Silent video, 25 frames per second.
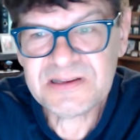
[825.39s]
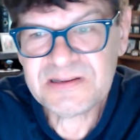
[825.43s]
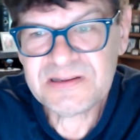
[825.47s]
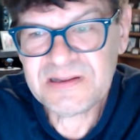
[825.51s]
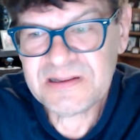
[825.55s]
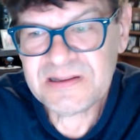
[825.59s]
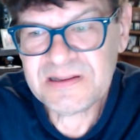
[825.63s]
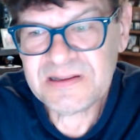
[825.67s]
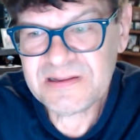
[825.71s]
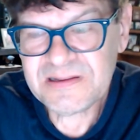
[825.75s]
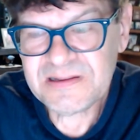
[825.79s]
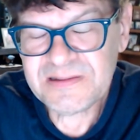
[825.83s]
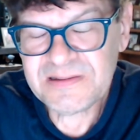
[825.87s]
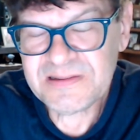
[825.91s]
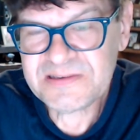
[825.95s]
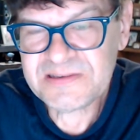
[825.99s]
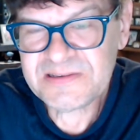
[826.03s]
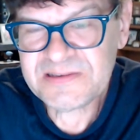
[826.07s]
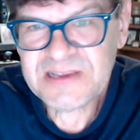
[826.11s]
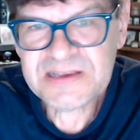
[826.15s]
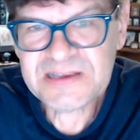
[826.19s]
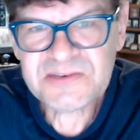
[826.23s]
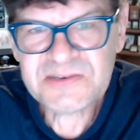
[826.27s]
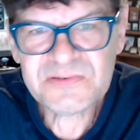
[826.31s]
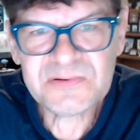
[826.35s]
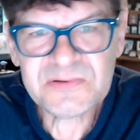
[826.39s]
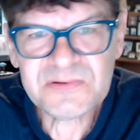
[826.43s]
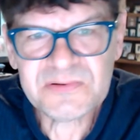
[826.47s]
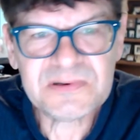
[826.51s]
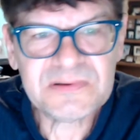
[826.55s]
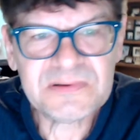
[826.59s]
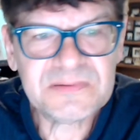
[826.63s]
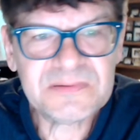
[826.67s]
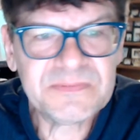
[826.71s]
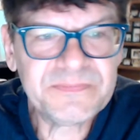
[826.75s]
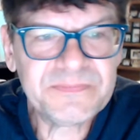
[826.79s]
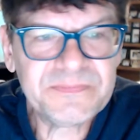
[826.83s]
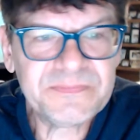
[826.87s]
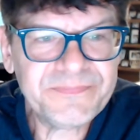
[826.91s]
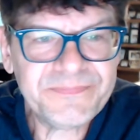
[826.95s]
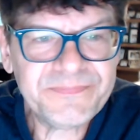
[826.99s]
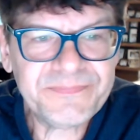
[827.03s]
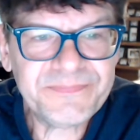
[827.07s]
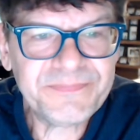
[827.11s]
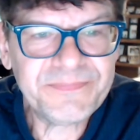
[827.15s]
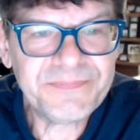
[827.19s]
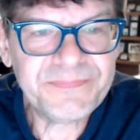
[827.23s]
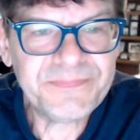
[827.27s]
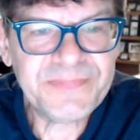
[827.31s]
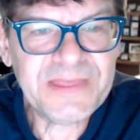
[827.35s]
and, and the sexual
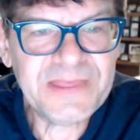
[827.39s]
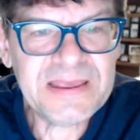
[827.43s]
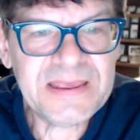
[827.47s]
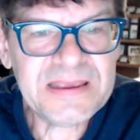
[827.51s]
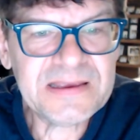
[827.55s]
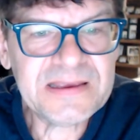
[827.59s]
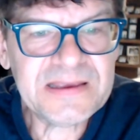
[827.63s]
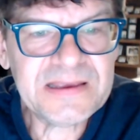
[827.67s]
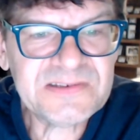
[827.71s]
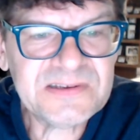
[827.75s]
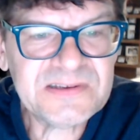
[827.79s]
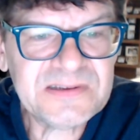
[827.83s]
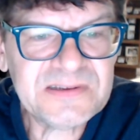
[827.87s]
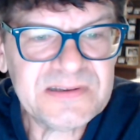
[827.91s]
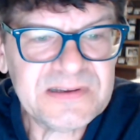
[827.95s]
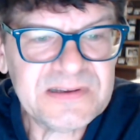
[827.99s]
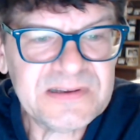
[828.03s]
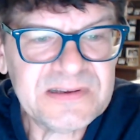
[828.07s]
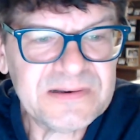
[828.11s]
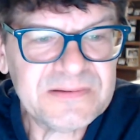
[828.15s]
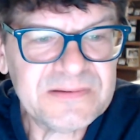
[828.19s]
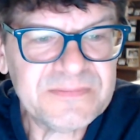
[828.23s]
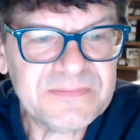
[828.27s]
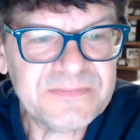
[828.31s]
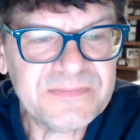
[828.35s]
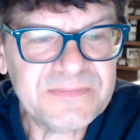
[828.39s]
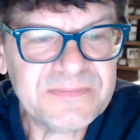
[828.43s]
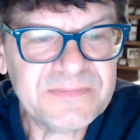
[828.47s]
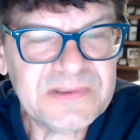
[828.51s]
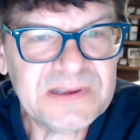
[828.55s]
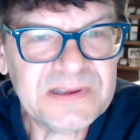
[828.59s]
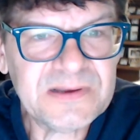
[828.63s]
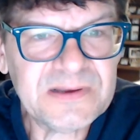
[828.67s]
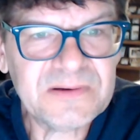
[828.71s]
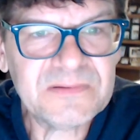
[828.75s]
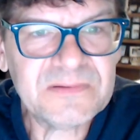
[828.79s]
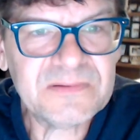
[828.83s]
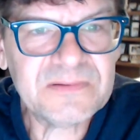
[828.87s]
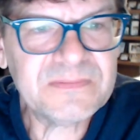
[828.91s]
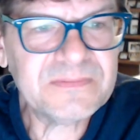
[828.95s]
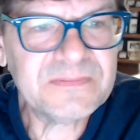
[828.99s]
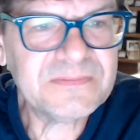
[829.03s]
thing isn't a, you know,